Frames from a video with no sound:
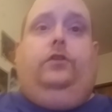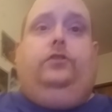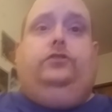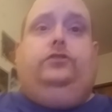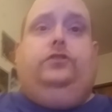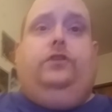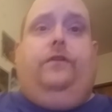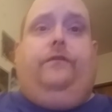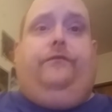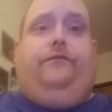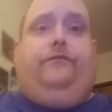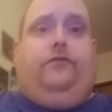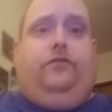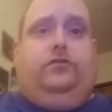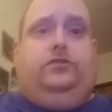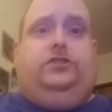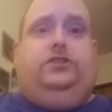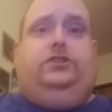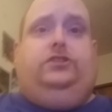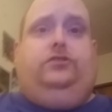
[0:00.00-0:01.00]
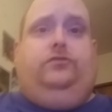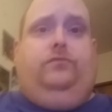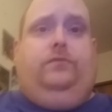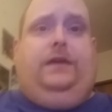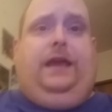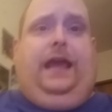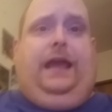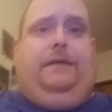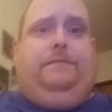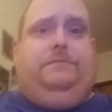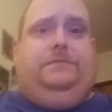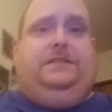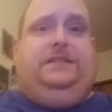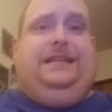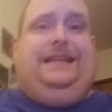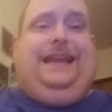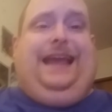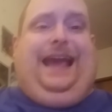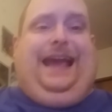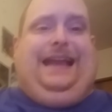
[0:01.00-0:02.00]
to the first two games
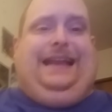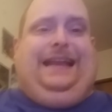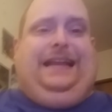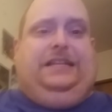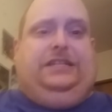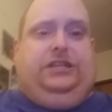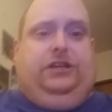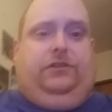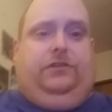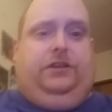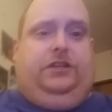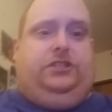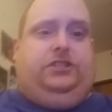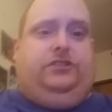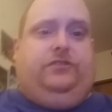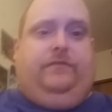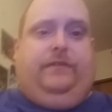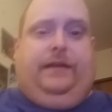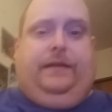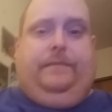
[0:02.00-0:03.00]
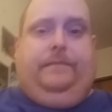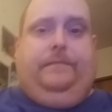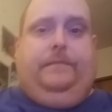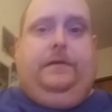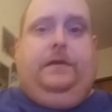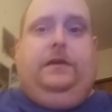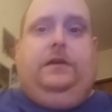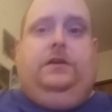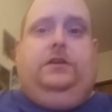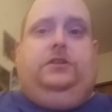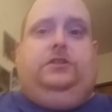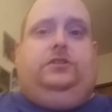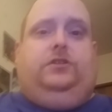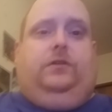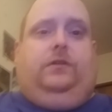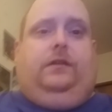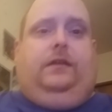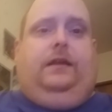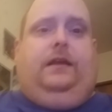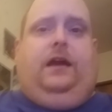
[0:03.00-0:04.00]
in NHL history.
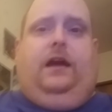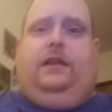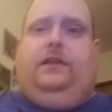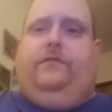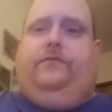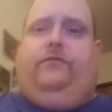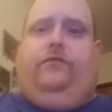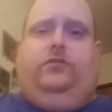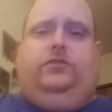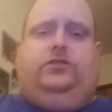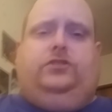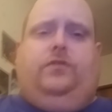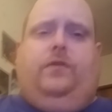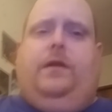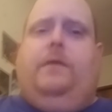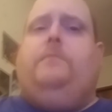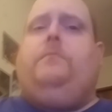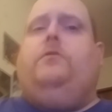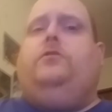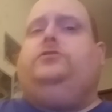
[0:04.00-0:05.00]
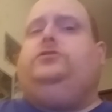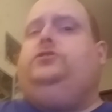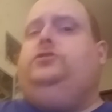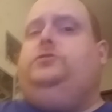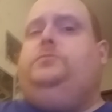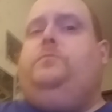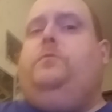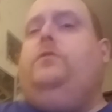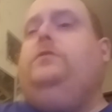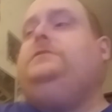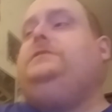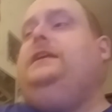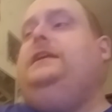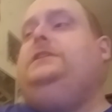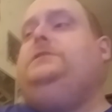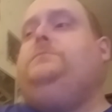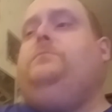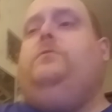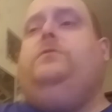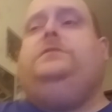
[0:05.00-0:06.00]
So click on the full story at Barstool Sports
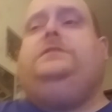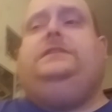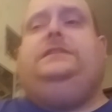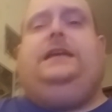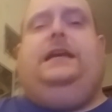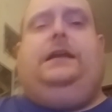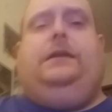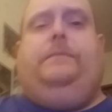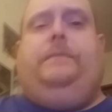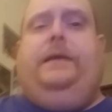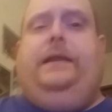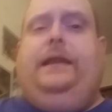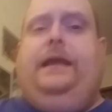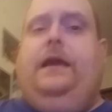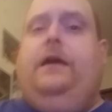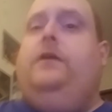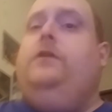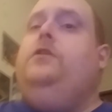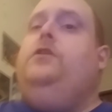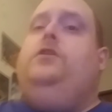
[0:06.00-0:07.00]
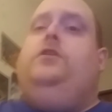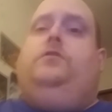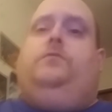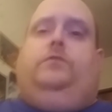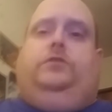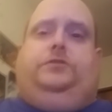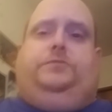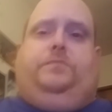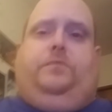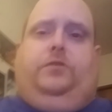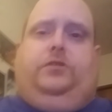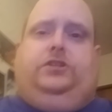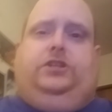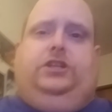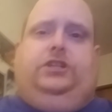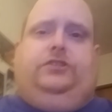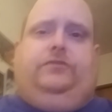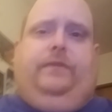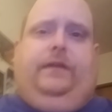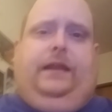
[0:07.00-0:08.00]
and Sports Encyclopedia, where sports
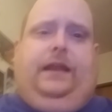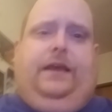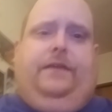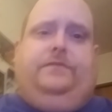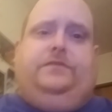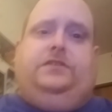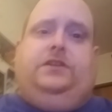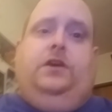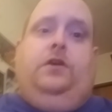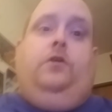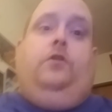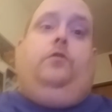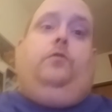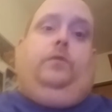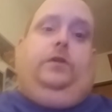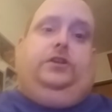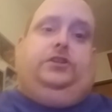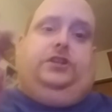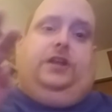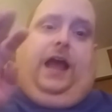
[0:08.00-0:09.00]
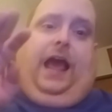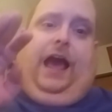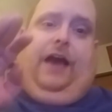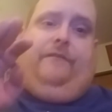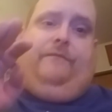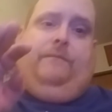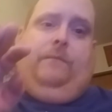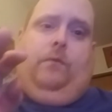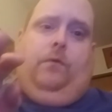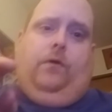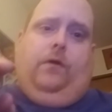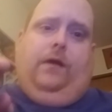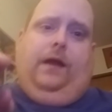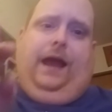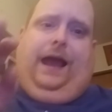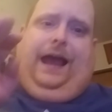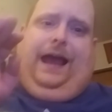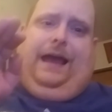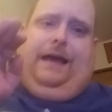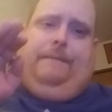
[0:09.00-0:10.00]
history lives. We should have
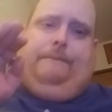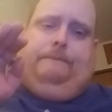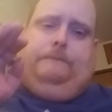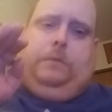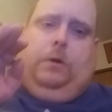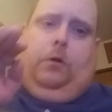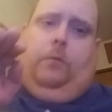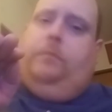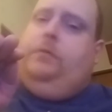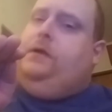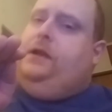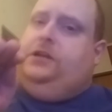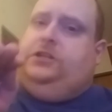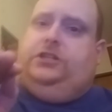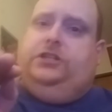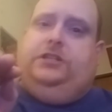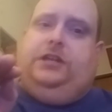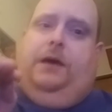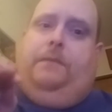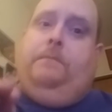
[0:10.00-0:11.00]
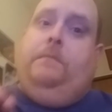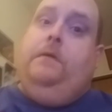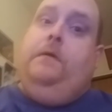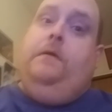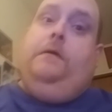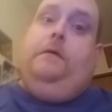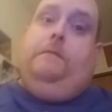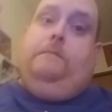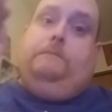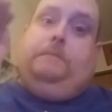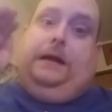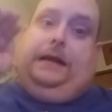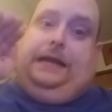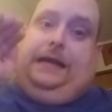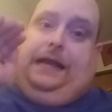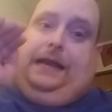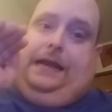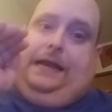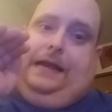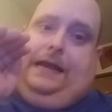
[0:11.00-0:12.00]
more bowl predictions up by
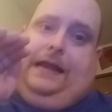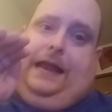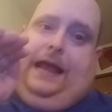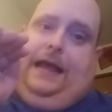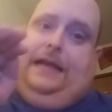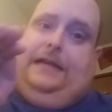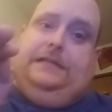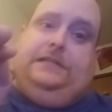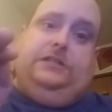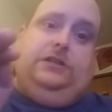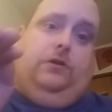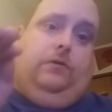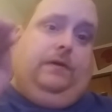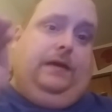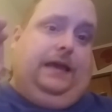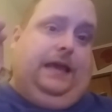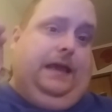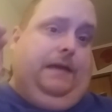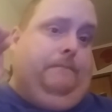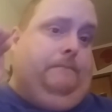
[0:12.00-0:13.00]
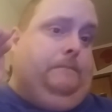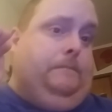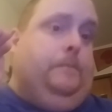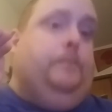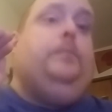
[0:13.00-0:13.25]
the end of the day, so keep